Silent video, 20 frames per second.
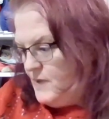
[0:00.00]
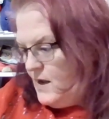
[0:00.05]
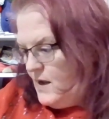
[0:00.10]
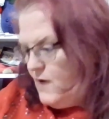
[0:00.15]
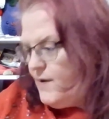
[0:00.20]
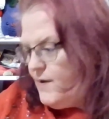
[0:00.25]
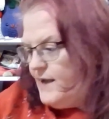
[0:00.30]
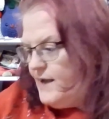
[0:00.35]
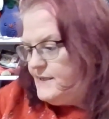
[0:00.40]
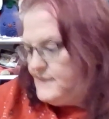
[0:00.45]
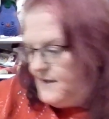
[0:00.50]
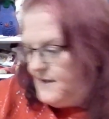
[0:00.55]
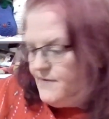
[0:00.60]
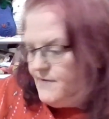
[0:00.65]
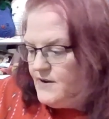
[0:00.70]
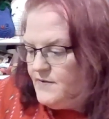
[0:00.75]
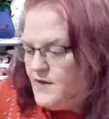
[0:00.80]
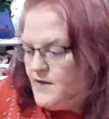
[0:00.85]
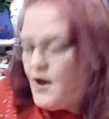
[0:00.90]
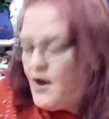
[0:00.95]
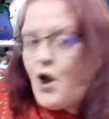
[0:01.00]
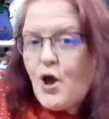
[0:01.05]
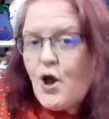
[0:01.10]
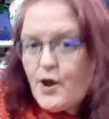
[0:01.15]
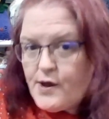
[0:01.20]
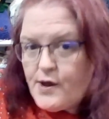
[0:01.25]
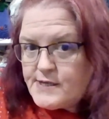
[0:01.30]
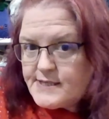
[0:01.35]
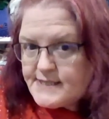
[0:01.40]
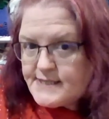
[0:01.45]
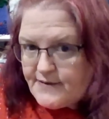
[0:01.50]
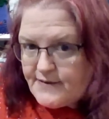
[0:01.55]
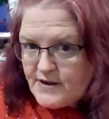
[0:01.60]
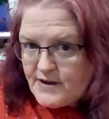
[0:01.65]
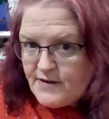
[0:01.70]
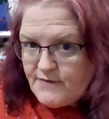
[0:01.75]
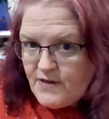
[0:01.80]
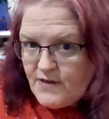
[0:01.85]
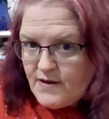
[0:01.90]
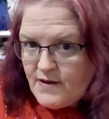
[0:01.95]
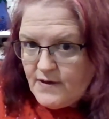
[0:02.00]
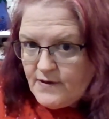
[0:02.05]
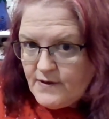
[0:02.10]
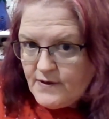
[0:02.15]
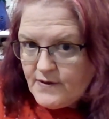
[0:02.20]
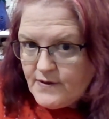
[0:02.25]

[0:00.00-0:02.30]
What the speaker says: All right, seven of the